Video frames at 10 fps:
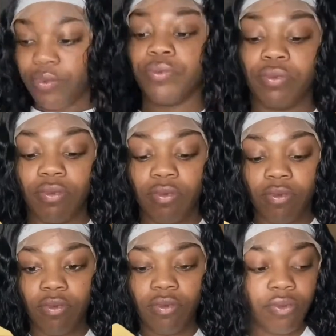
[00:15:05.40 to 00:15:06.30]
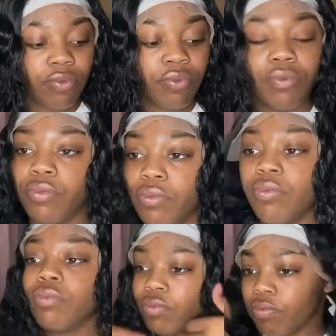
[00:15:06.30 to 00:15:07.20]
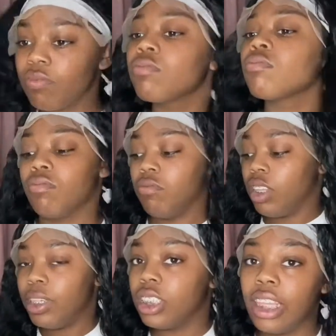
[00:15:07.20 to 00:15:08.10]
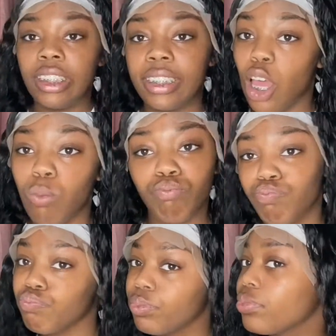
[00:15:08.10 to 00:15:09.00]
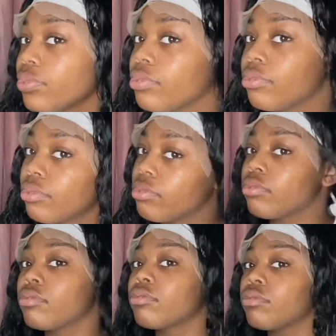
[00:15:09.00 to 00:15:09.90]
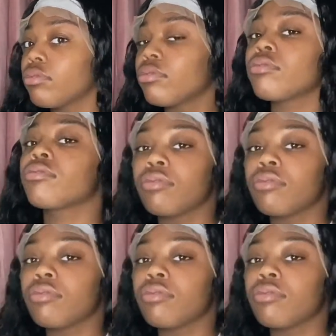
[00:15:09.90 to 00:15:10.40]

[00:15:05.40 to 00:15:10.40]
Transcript: Like I said, it don't take much for this hair to look good, because this is a really